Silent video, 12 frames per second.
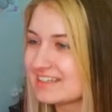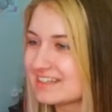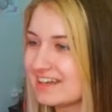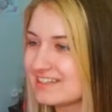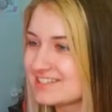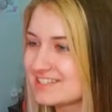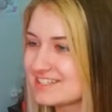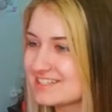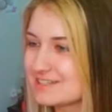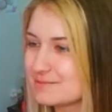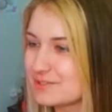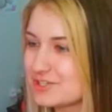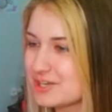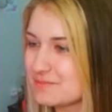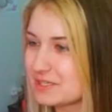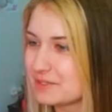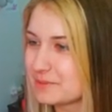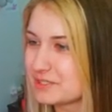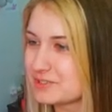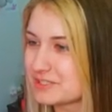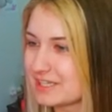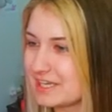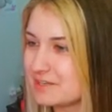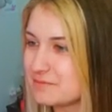I just appreciate being able to just
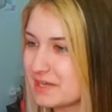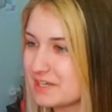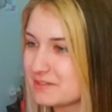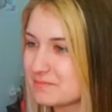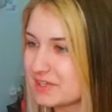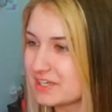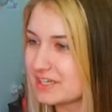lay in bed and play a